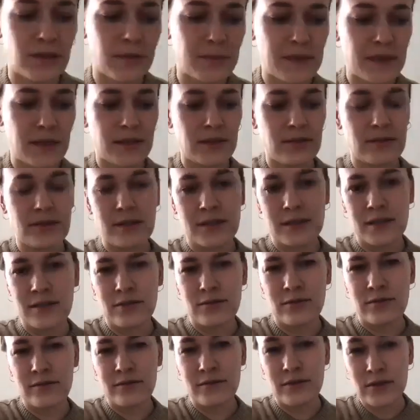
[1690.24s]
that you did in
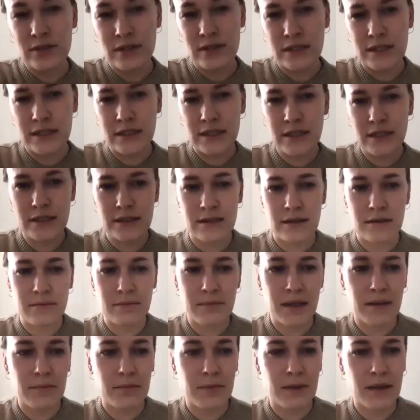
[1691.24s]
universities and
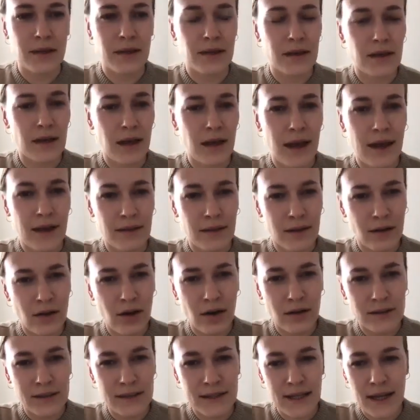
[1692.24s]
maybe other
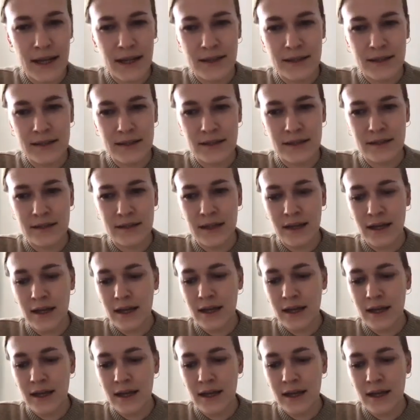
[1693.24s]
contexts.